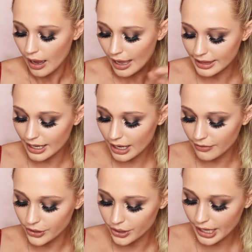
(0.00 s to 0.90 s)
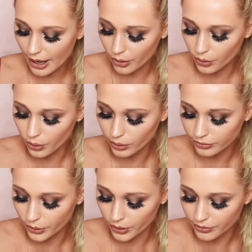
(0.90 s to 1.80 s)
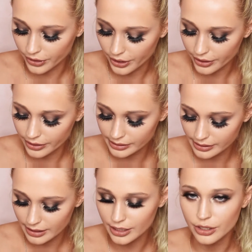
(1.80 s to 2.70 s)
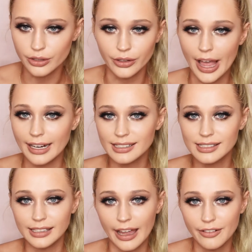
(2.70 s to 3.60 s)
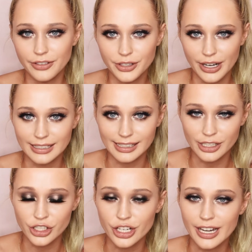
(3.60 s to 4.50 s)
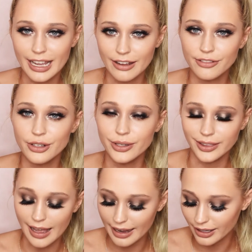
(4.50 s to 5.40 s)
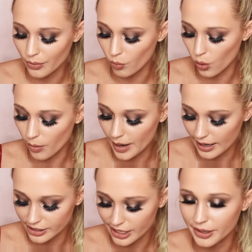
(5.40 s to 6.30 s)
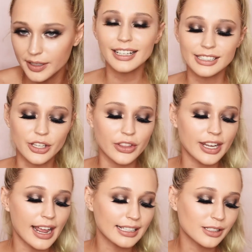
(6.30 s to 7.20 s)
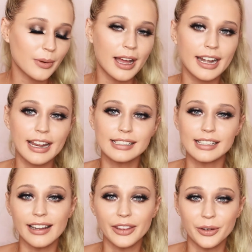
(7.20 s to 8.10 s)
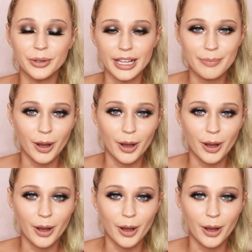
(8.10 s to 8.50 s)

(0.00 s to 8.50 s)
I think if you get all four of those, you're like set for transition if you like warm eyeshadows. So the next one is another really